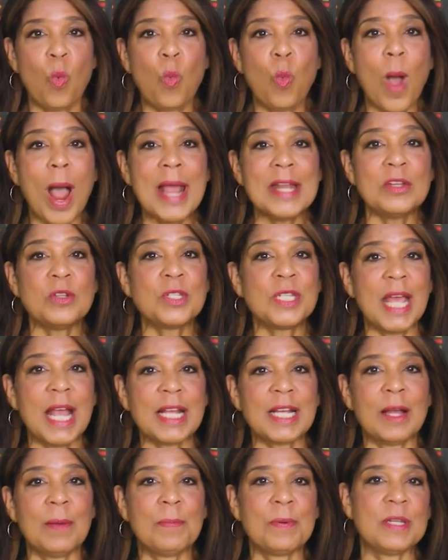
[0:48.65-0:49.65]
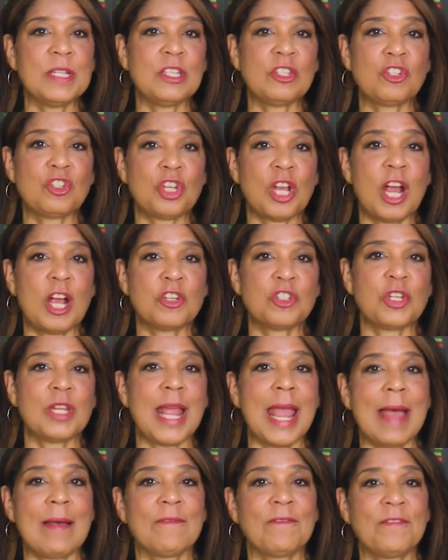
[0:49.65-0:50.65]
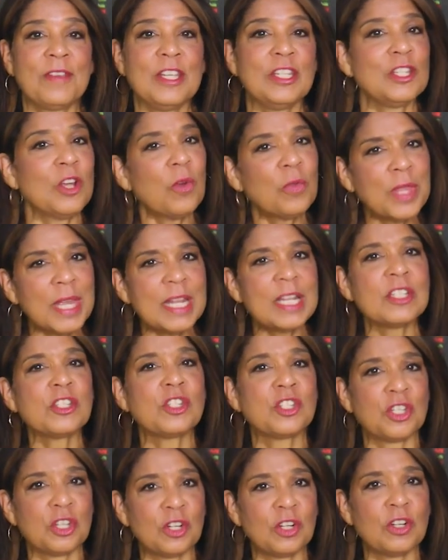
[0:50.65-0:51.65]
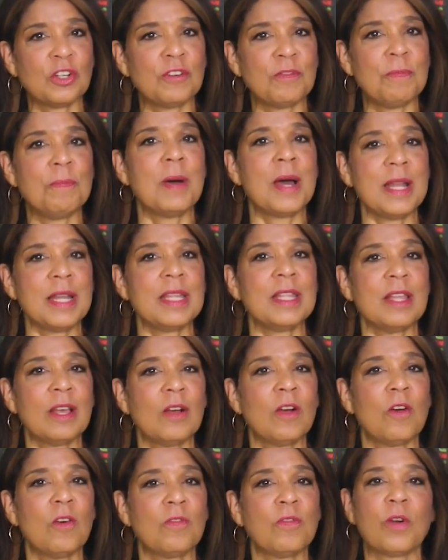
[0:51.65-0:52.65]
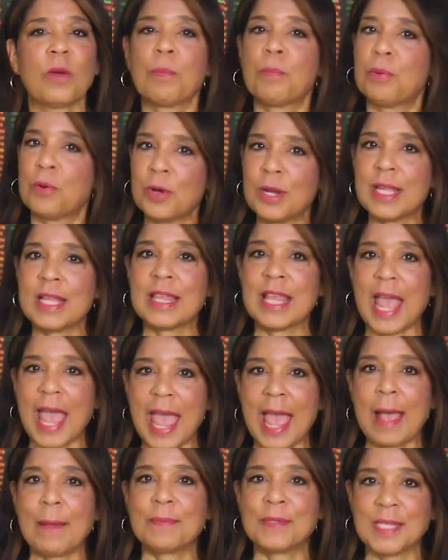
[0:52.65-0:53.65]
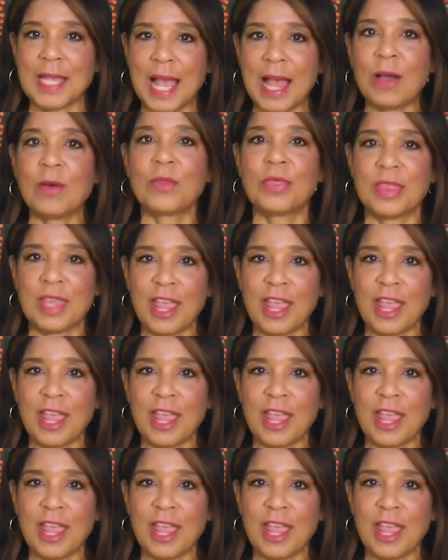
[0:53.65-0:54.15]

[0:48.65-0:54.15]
Why do tech companies charge an app fee? Don't they deserve money, though, for putting the apps out